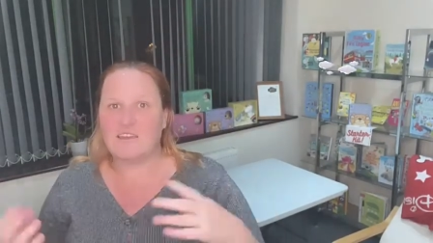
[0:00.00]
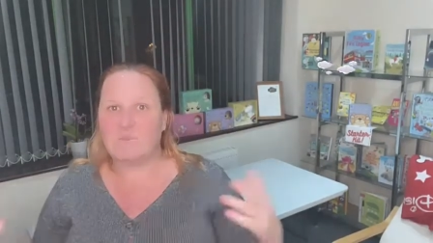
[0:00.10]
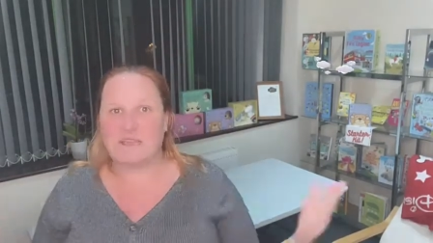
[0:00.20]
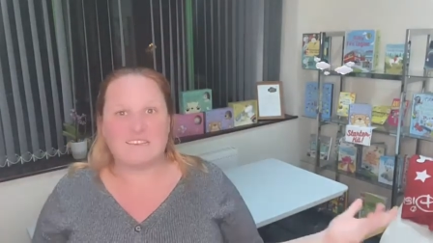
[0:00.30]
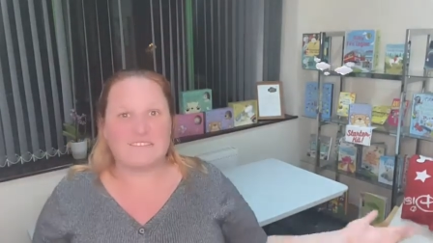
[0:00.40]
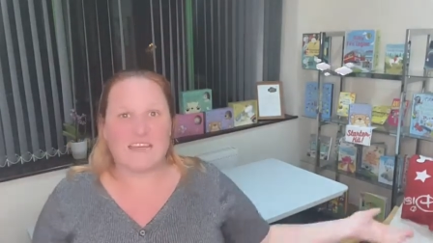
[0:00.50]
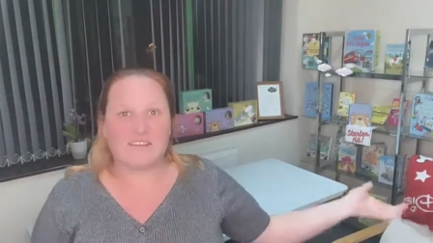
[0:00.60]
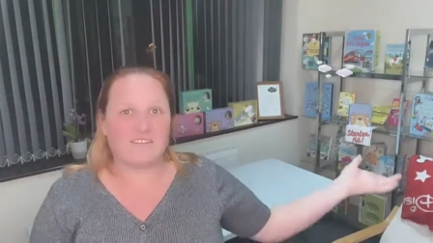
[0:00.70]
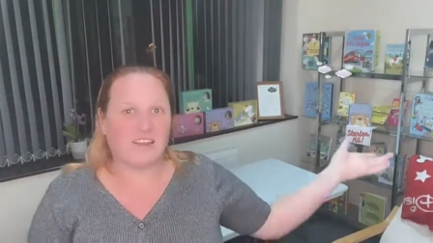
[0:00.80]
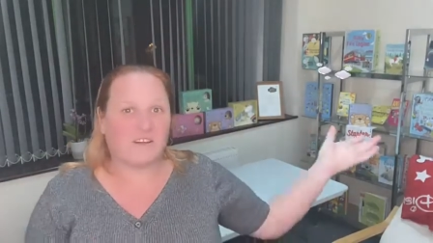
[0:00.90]
we can stand
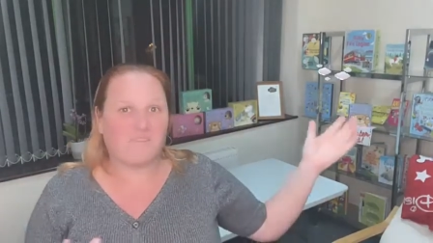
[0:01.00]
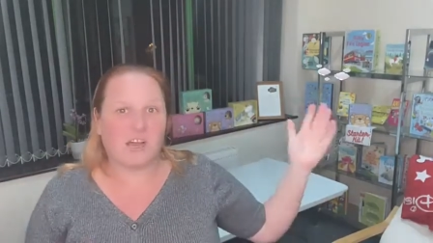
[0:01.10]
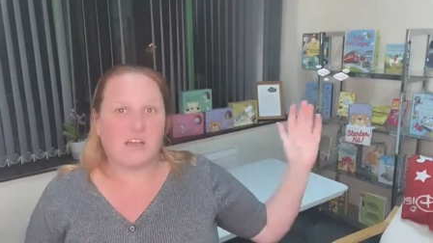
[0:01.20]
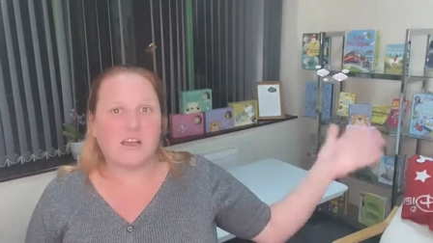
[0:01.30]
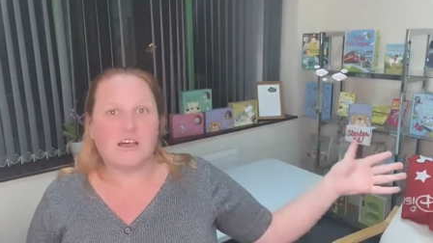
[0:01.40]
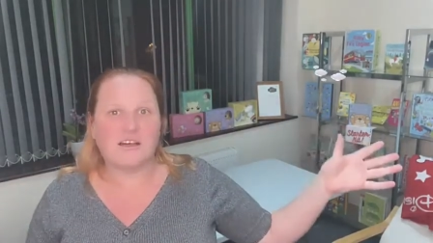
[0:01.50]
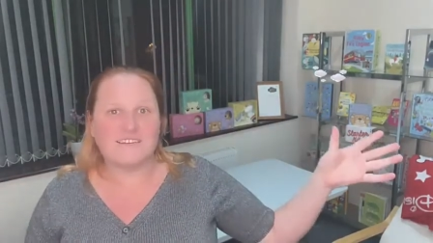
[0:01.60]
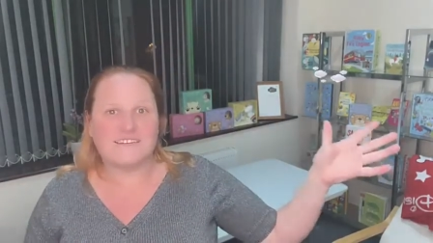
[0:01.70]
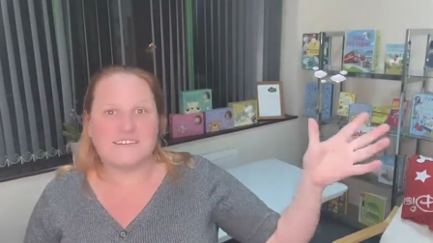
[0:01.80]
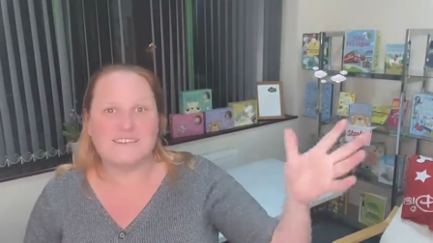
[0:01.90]
outside our front
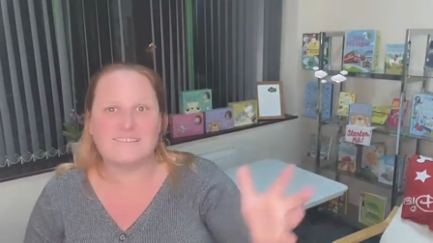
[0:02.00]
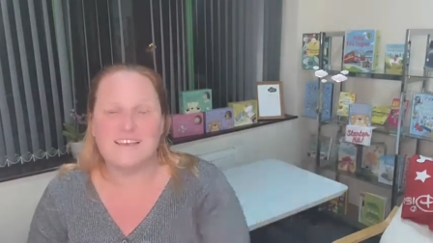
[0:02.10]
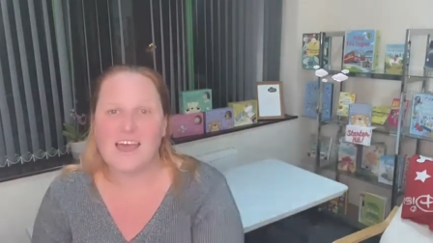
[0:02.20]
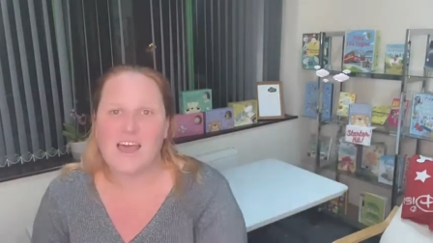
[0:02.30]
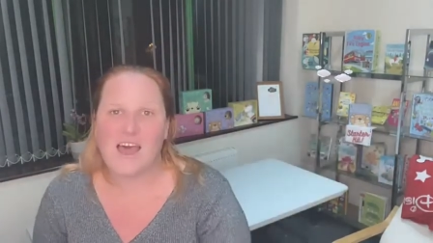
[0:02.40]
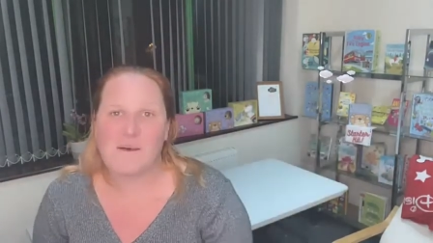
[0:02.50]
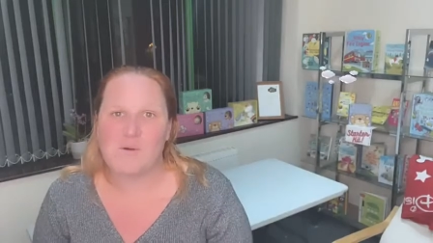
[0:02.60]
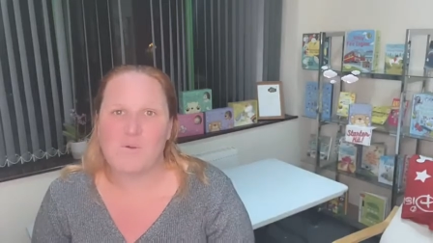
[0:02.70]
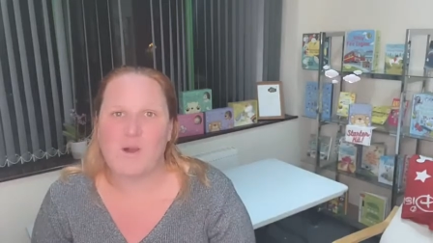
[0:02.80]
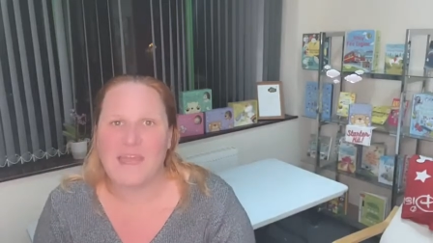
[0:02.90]
gardens,
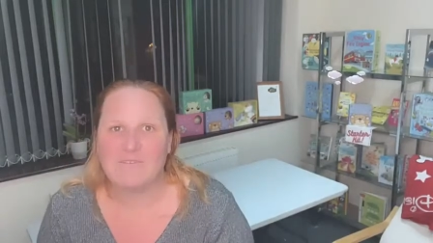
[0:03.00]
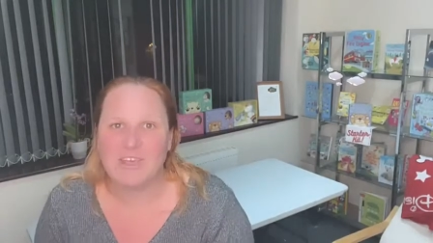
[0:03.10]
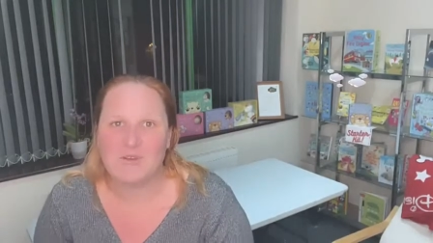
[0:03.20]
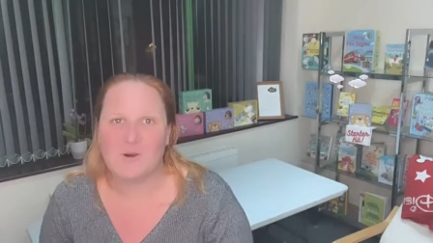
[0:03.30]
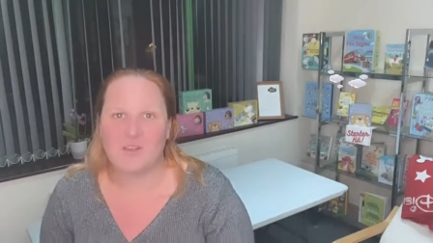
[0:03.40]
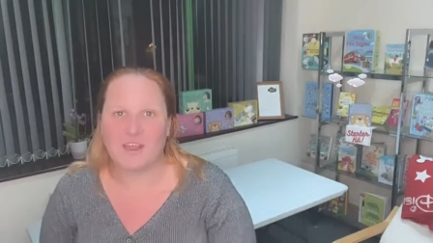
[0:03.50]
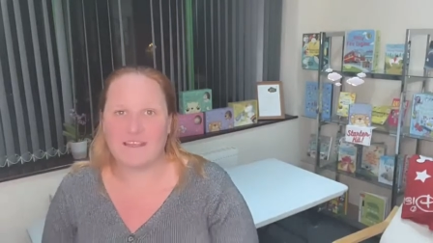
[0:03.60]
um, whatever you want.